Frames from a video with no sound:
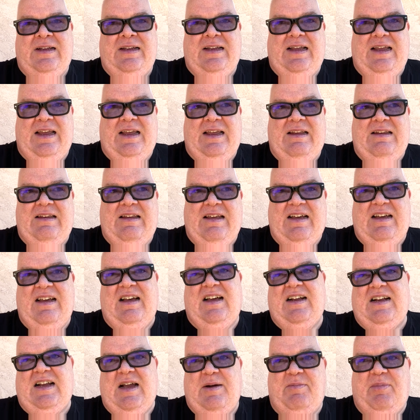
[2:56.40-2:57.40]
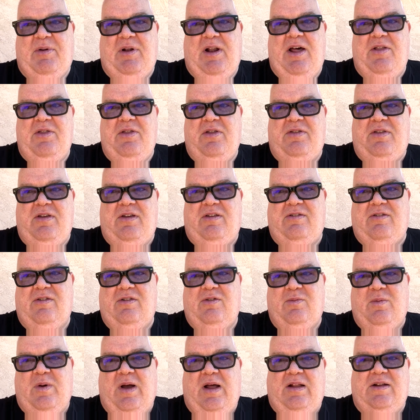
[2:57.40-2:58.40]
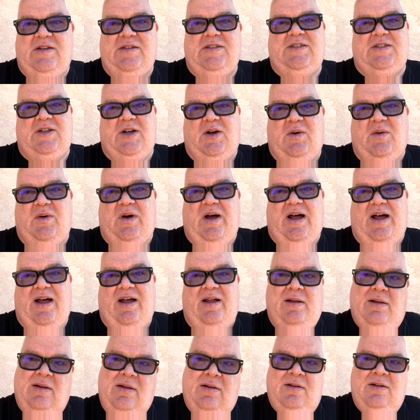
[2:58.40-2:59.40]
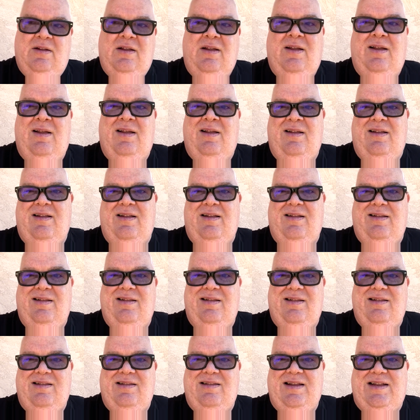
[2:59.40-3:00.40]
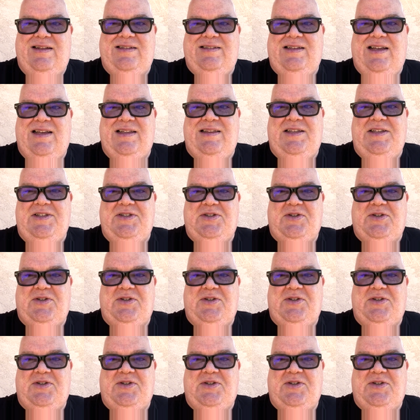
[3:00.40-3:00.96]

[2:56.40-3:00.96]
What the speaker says: and a couple other things as well. So let's get these